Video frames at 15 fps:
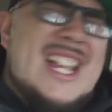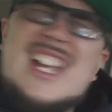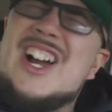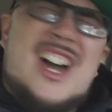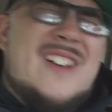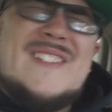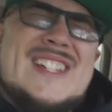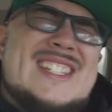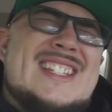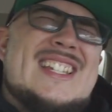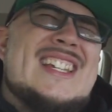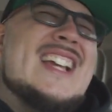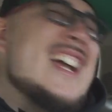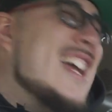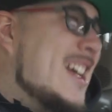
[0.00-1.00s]
Obviously,
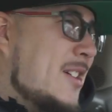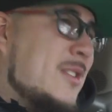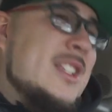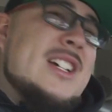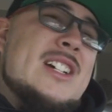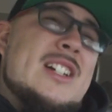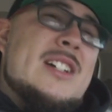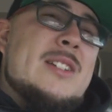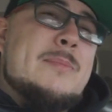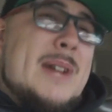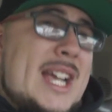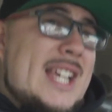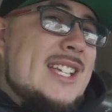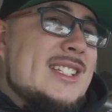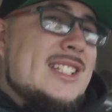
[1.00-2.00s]
the
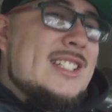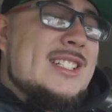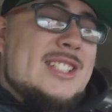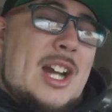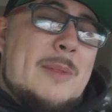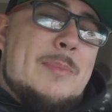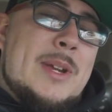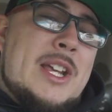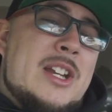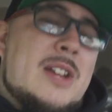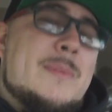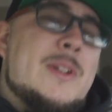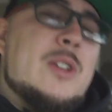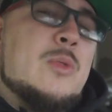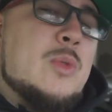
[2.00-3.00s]
bite is gonna start picking up
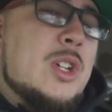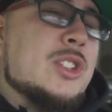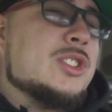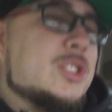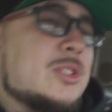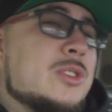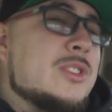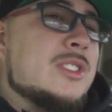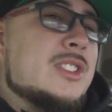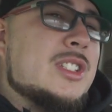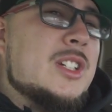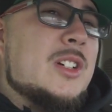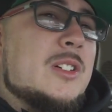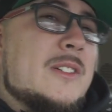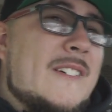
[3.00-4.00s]
here real soon.
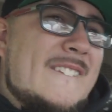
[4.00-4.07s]
So,